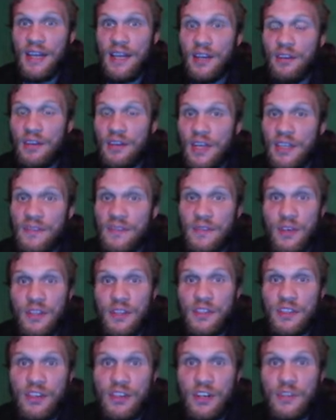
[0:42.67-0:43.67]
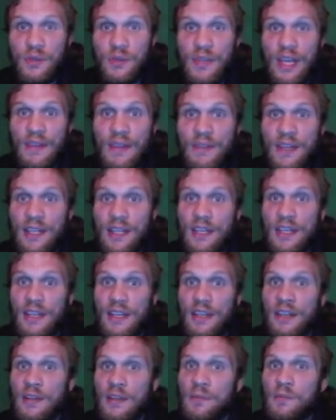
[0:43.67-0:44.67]
at rest first starts with
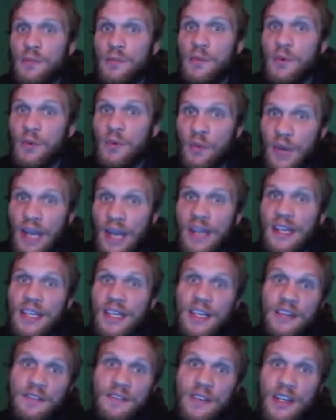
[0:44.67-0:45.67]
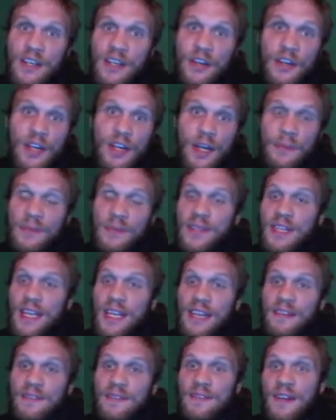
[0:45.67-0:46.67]
having correctly configured and
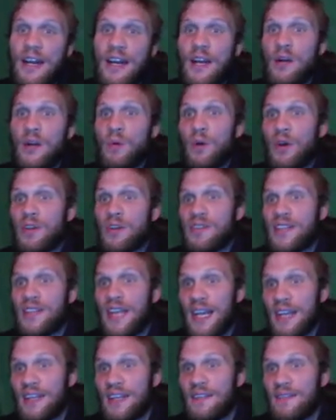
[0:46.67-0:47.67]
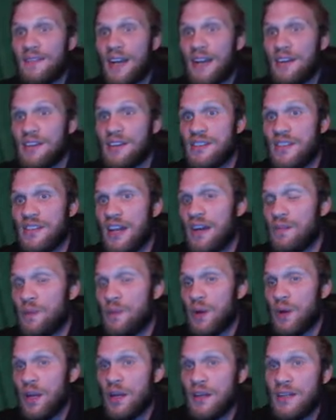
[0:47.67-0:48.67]
up-to-date firewalls and antivirus
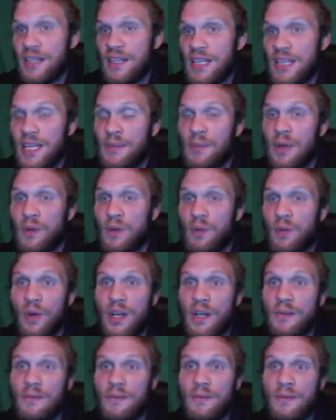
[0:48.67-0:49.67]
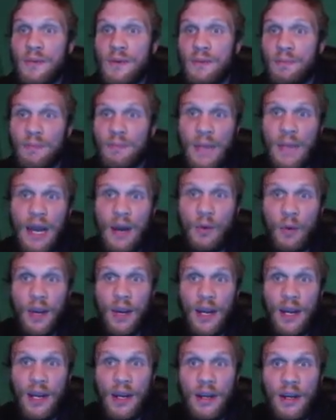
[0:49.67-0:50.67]
software to keep unwanted
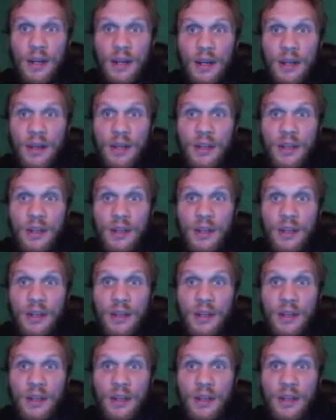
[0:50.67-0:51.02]
malware,